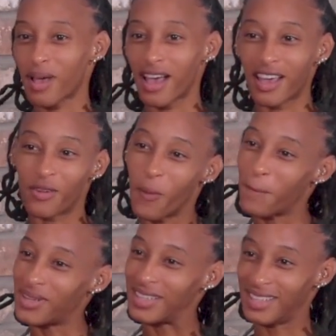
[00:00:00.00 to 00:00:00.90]
But I
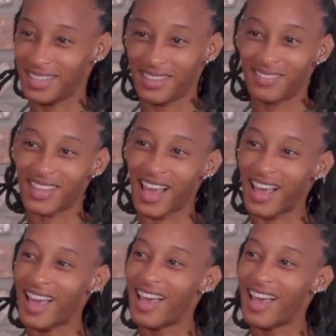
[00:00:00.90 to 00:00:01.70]
don't believe that